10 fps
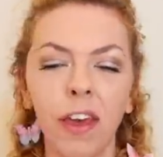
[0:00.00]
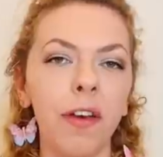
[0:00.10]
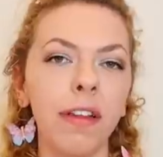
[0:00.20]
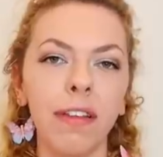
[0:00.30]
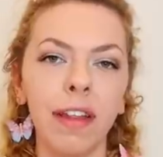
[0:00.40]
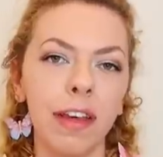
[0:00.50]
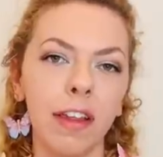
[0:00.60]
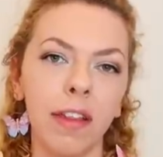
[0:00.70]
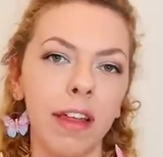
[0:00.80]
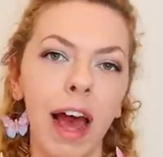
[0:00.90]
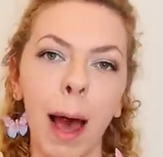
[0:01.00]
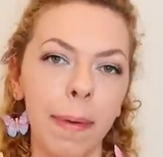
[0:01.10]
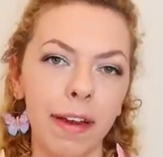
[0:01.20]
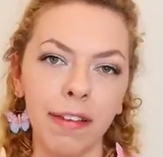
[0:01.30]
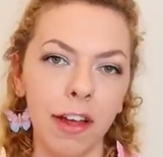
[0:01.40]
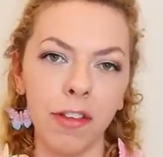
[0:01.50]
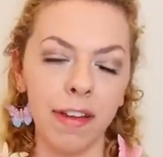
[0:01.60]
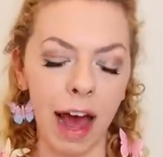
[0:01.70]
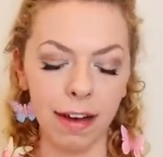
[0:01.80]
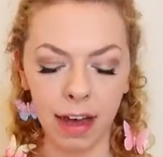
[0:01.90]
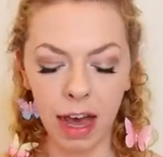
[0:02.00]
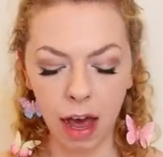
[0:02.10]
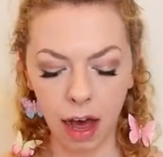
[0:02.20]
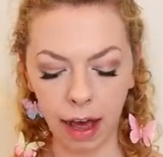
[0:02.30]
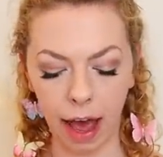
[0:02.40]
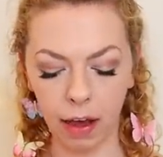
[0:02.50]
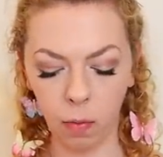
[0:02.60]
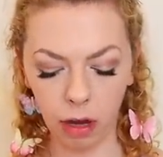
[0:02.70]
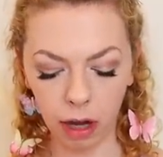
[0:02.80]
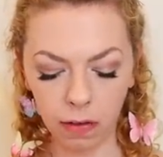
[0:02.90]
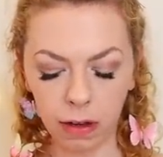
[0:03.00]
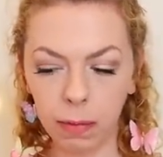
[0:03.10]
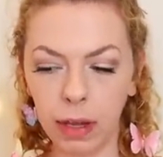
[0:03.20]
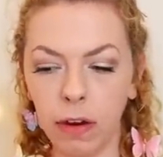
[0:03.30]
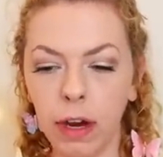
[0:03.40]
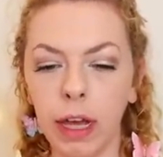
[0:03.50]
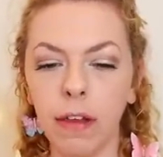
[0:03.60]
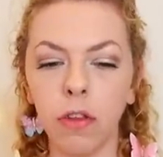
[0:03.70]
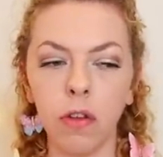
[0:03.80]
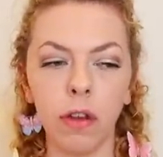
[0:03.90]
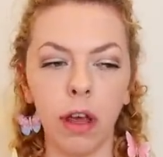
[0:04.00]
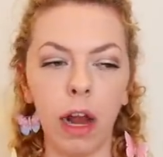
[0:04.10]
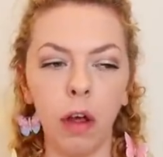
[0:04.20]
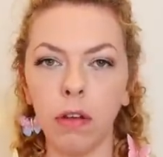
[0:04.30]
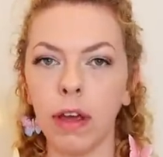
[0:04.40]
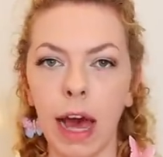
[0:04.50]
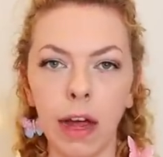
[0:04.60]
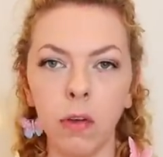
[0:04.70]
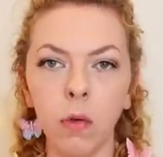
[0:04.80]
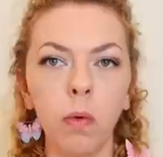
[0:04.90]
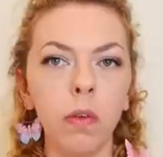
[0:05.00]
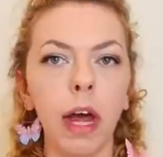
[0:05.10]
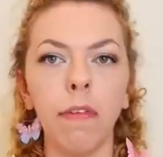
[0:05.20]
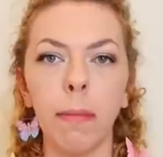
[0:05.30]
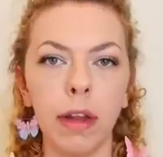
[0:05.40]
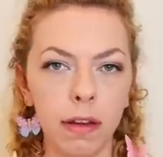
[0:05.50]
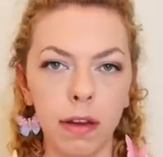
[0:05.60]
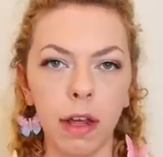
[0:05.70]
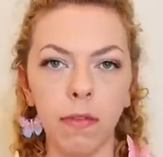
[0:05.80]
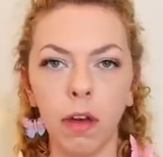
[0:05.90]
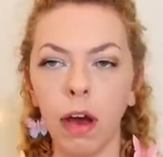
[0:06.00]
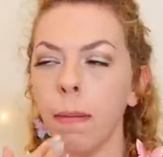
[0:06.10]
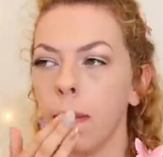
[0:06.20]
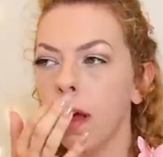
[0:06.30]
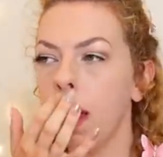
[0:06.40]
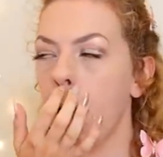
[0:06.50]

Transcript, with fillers: You can see the happiness I just had. Okay, well, last thing I'm hearing is just get loads of candles and have a meditative time.